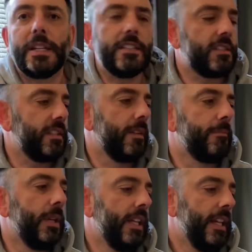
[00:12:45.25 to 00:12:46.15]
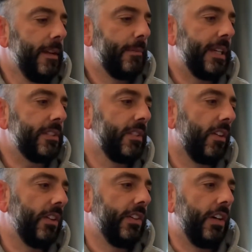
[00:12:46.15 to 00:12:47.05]
it's
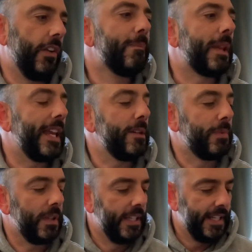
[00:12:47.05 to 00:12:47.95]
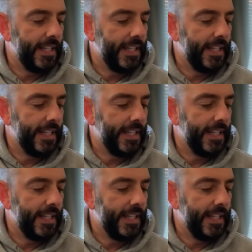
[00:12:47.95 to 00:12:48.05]
not unplayable.